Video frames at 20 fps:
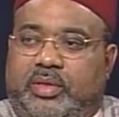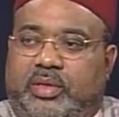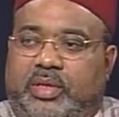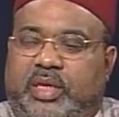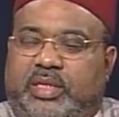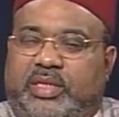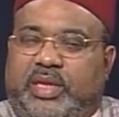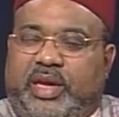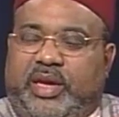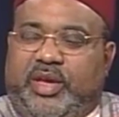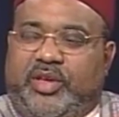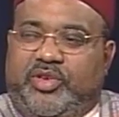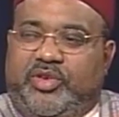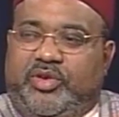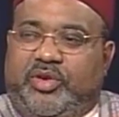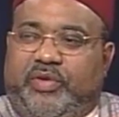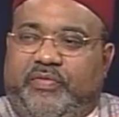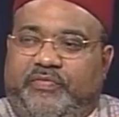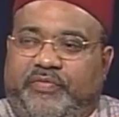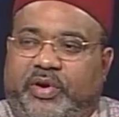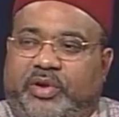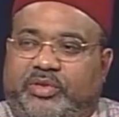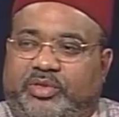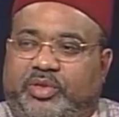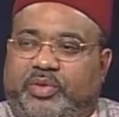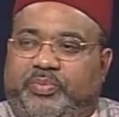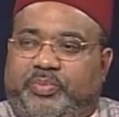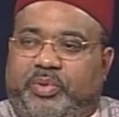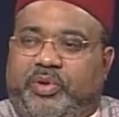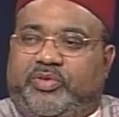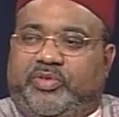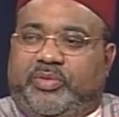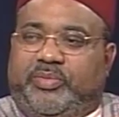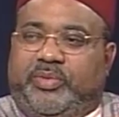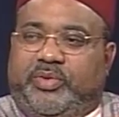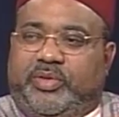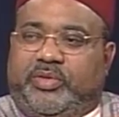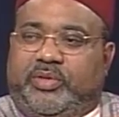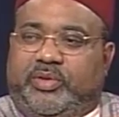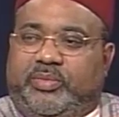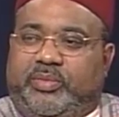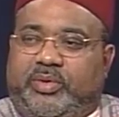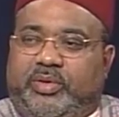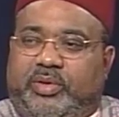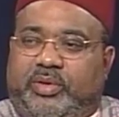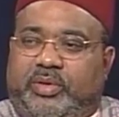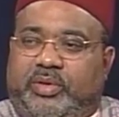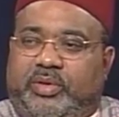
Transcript: That's like a universal principle, isn't it, more?